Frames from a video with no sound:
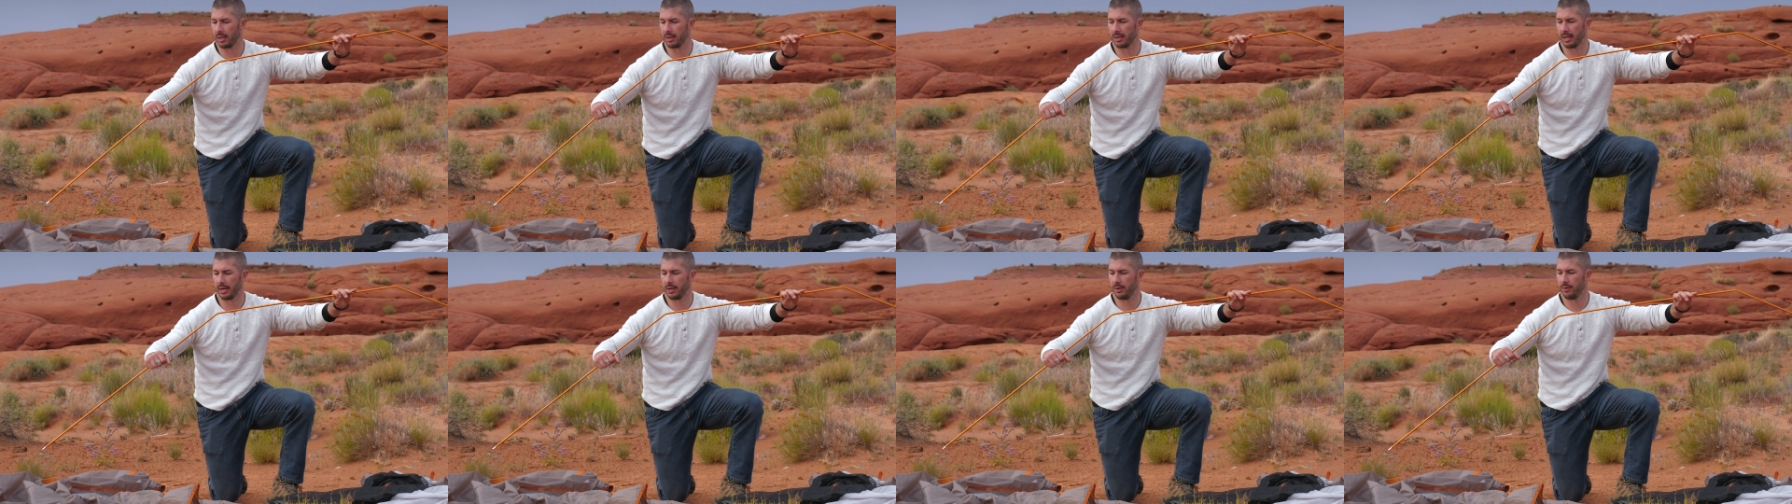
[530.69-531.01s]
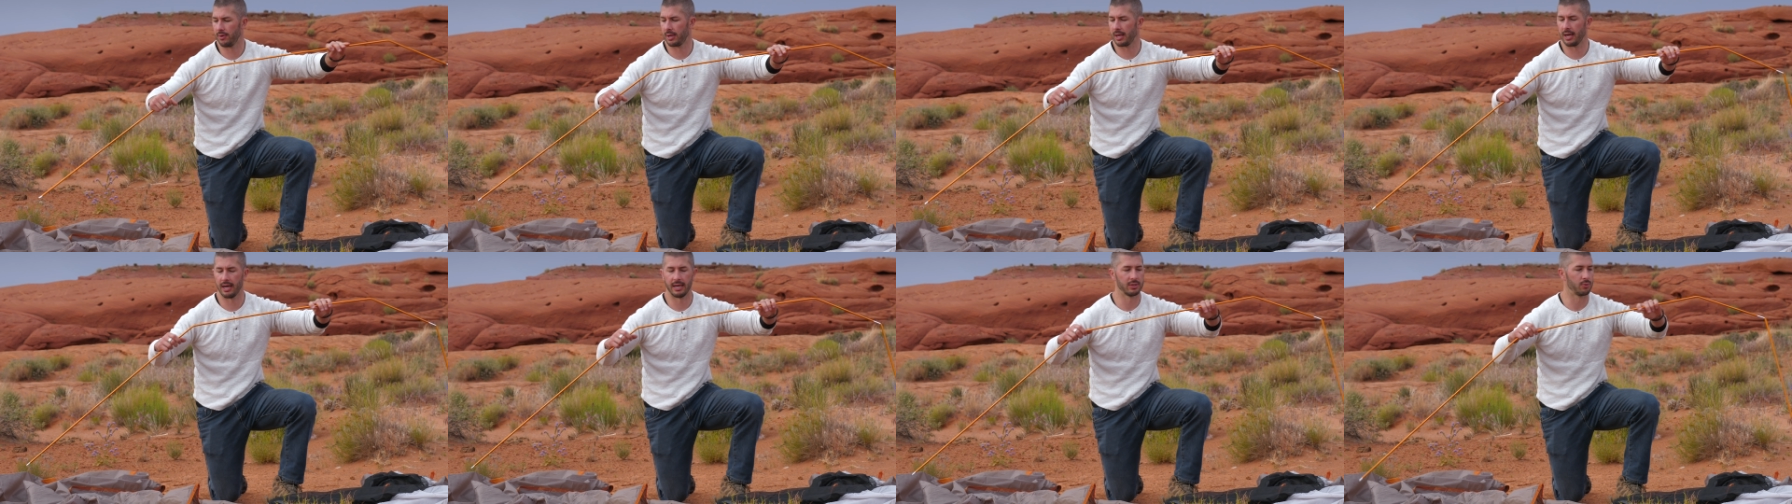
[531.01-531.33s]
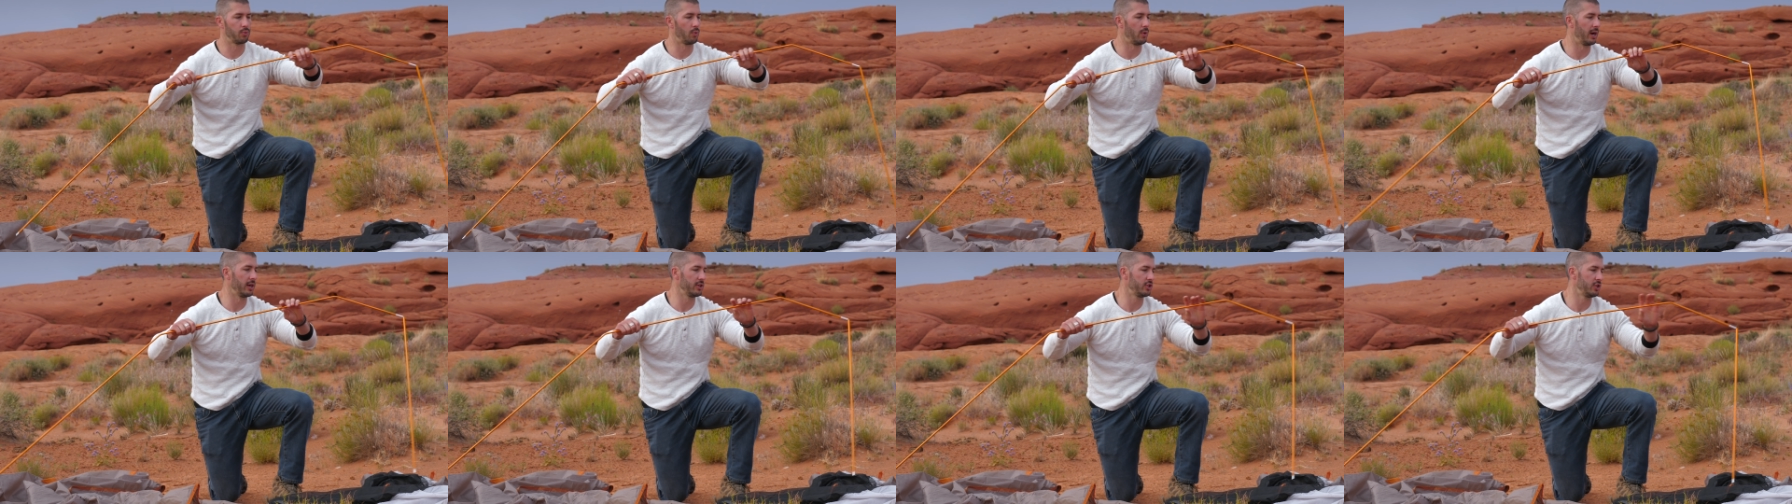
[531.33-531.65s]
A lot of you guys
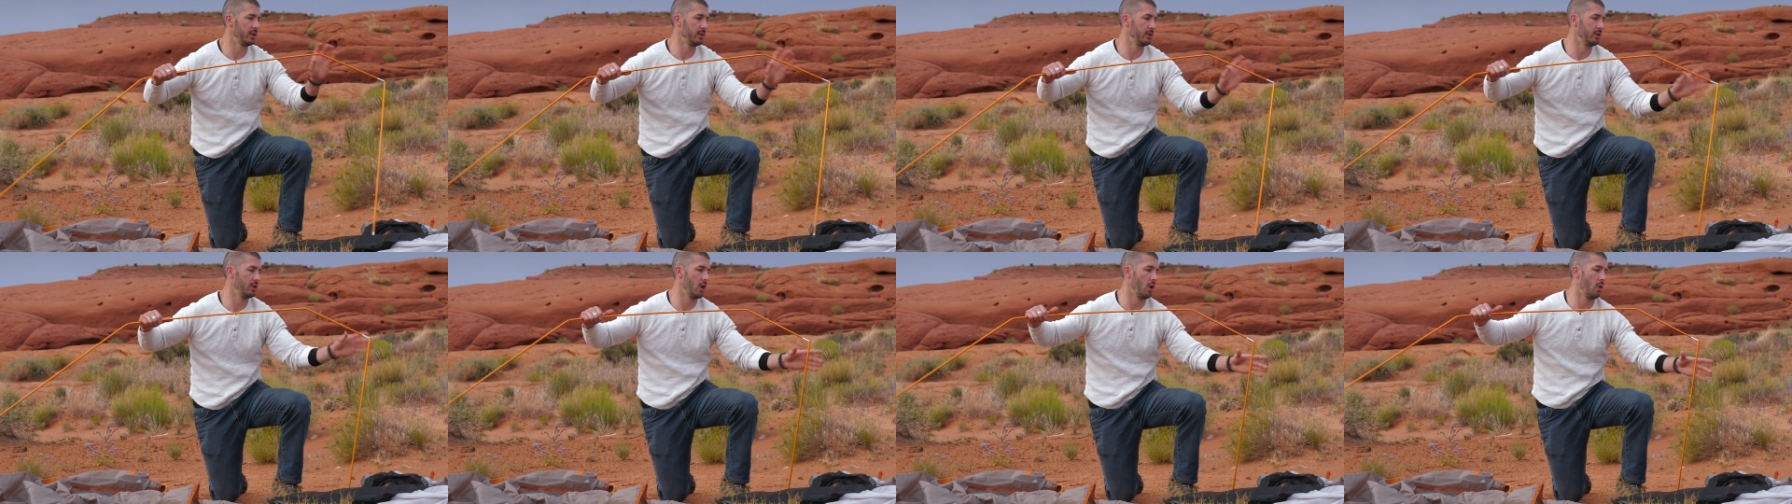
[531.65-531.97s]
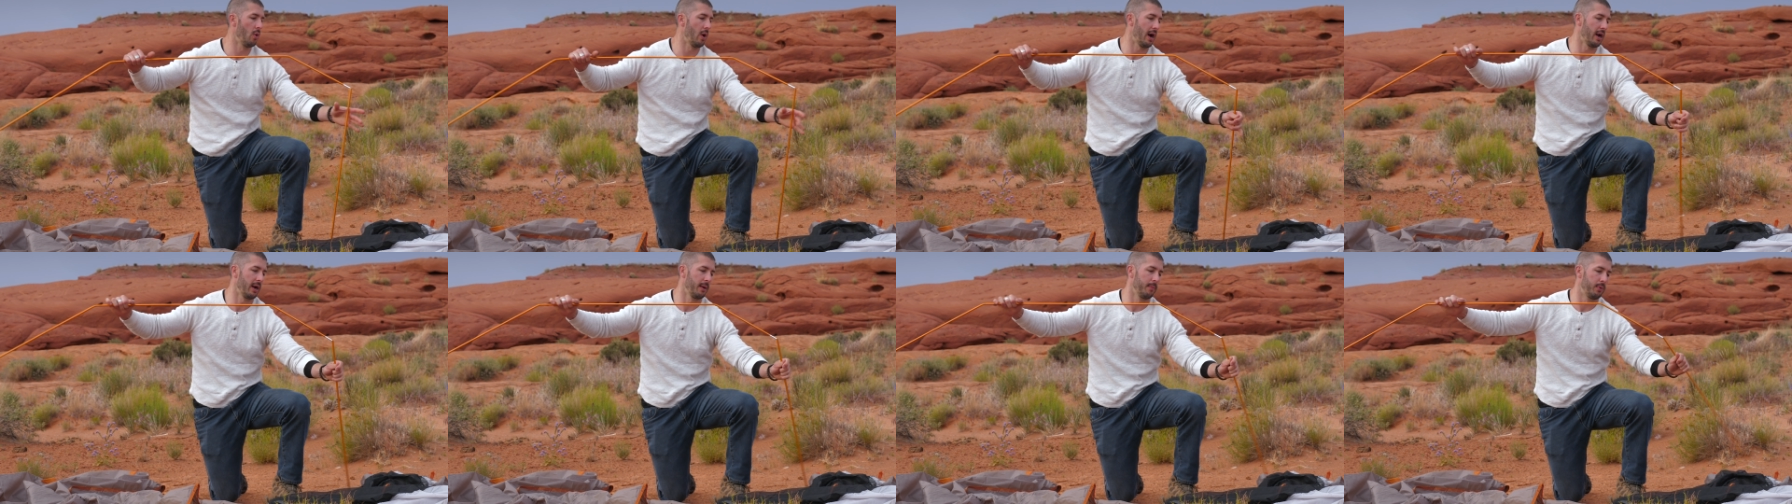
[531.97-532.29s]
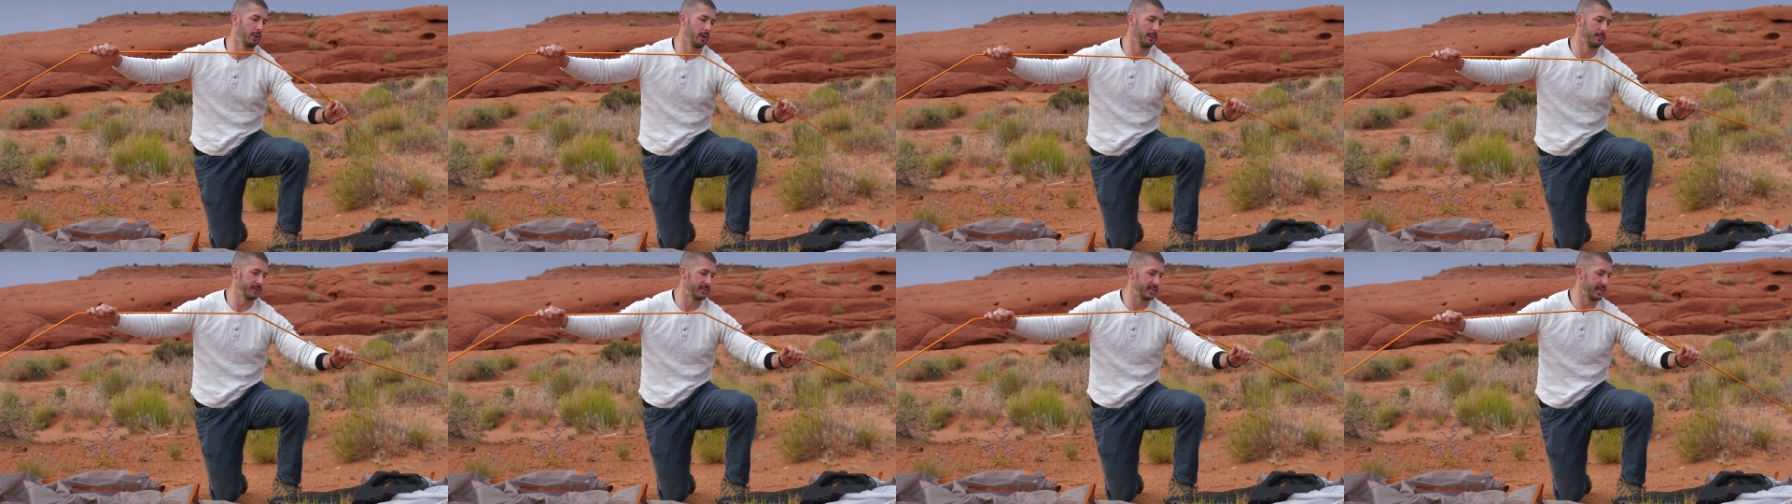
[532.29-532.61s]
watching know how to
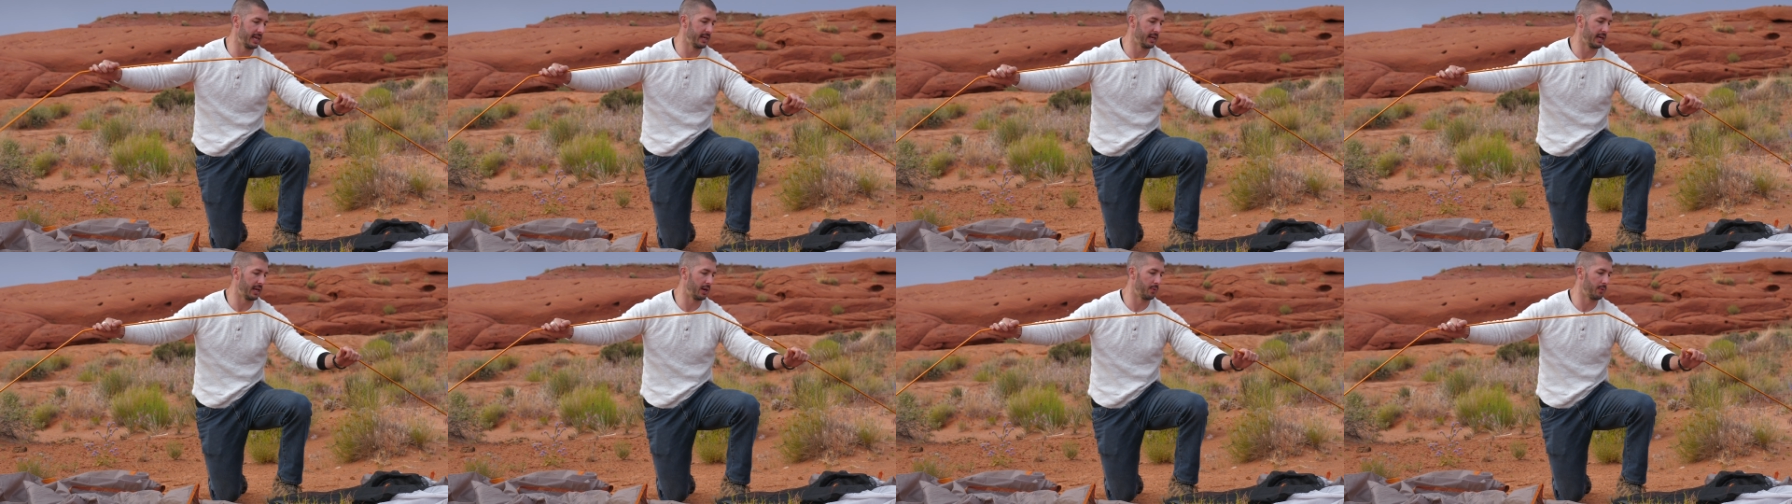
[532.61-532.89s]
put up a tent.